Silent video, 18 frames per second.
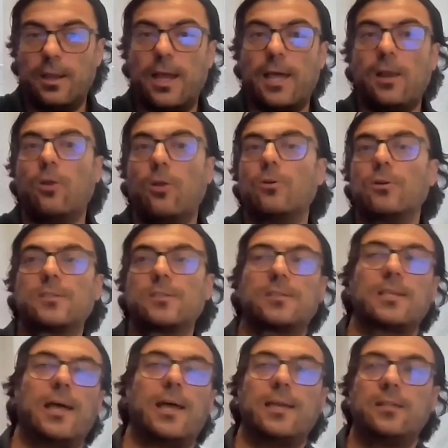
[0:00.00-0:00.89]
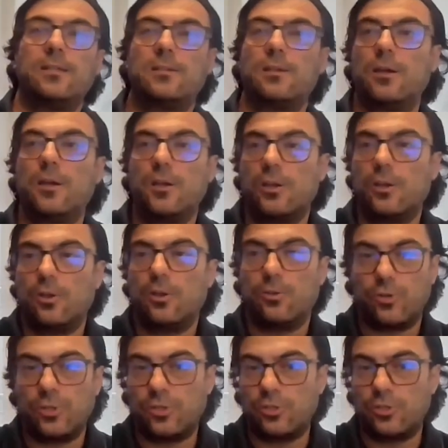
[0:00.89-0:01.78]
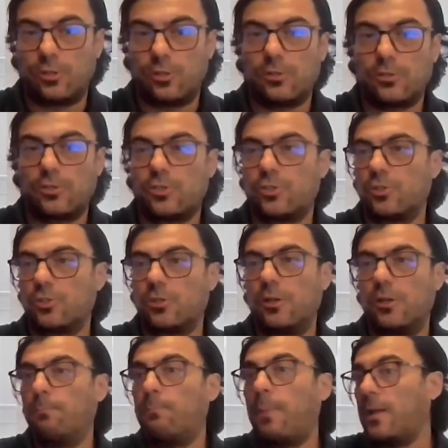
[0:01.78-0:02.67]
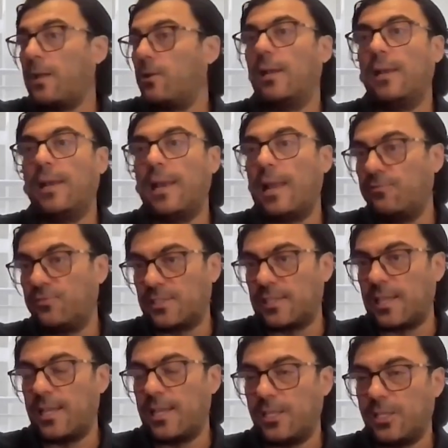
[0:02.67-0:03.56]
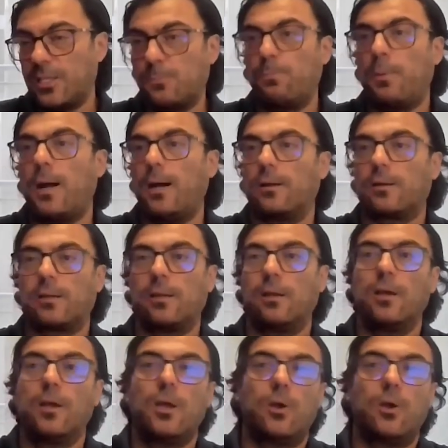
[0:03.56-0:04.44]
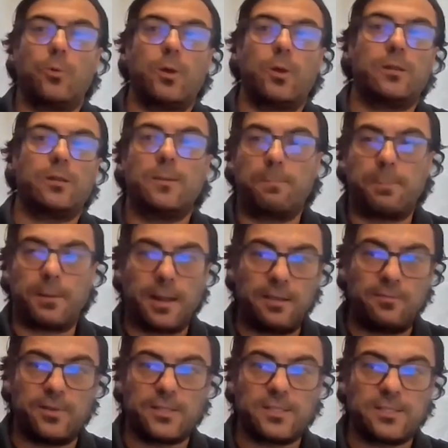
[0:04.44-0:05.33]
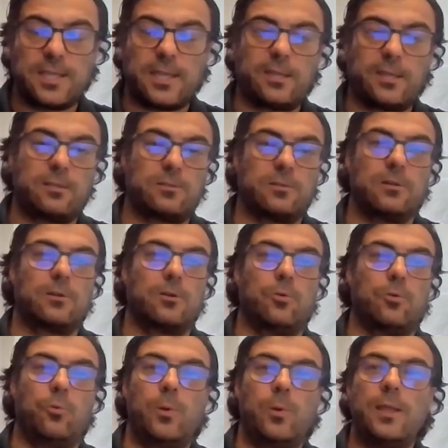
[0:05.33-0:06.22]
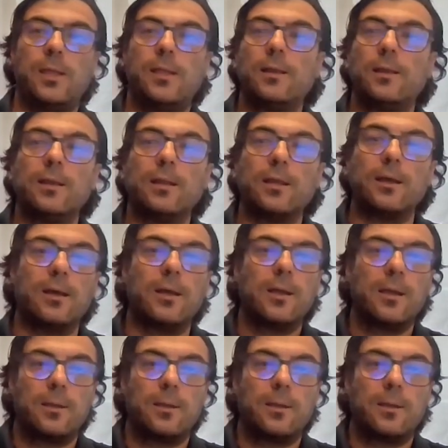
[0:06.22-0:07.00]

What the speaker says: alongside research life science park, where the private sector will